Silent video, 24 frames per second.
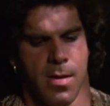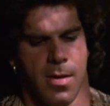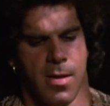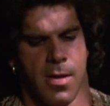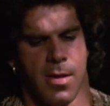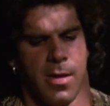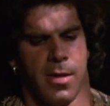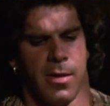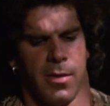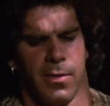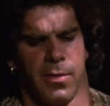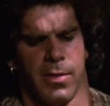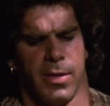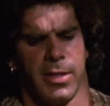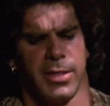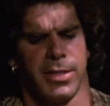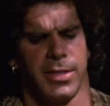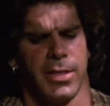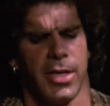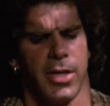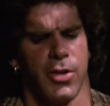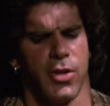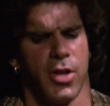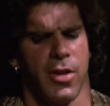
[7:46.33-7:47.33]
which he
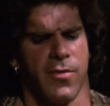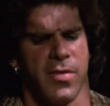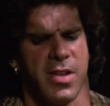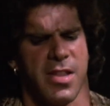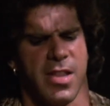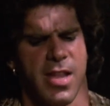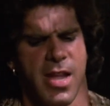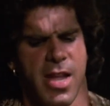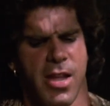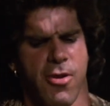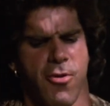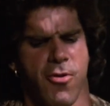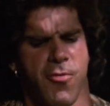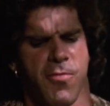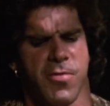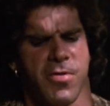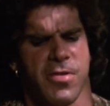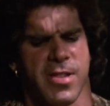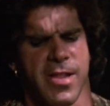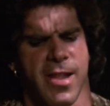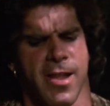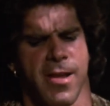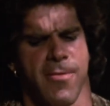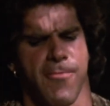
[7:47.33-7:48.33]
later yes. uses to
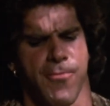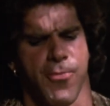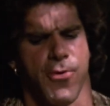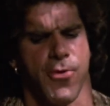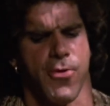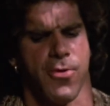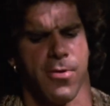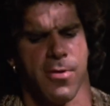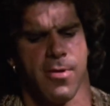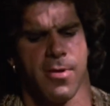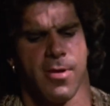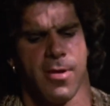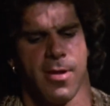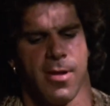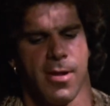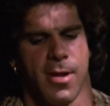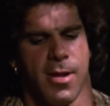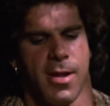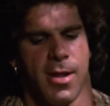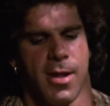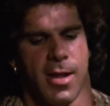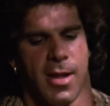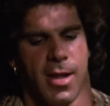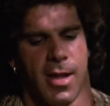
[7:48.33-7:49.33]
tie together
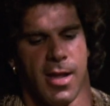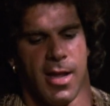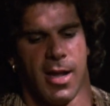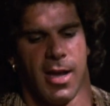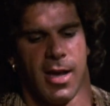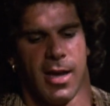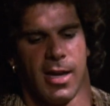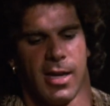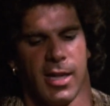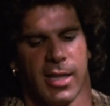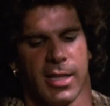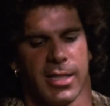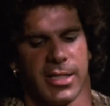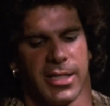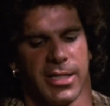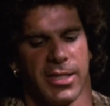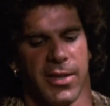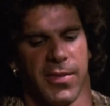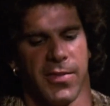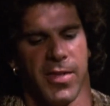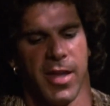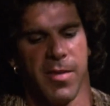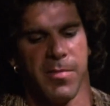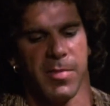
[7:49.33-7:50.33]
yes. to climb up.
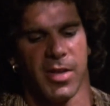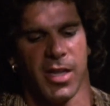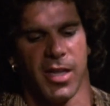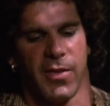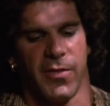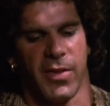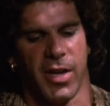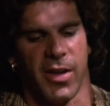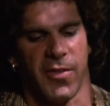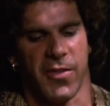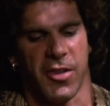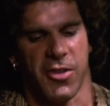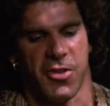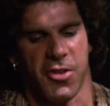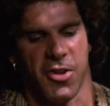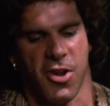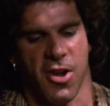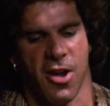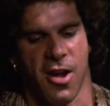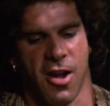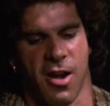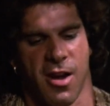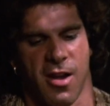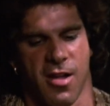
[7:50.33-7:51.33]
so
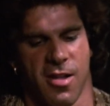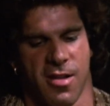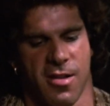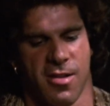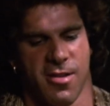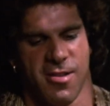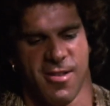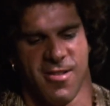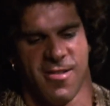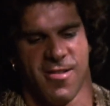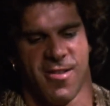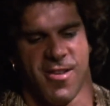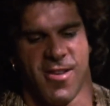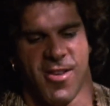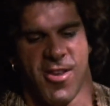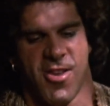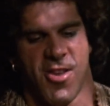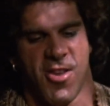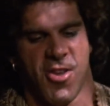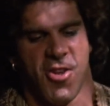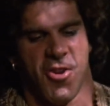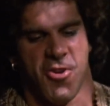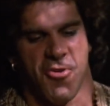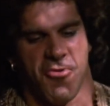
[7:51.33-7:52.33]
that was
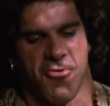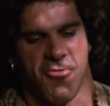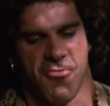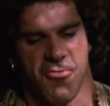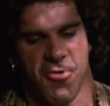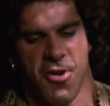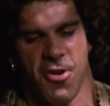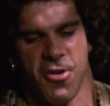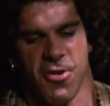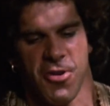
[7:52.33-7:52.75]
amazing to me as a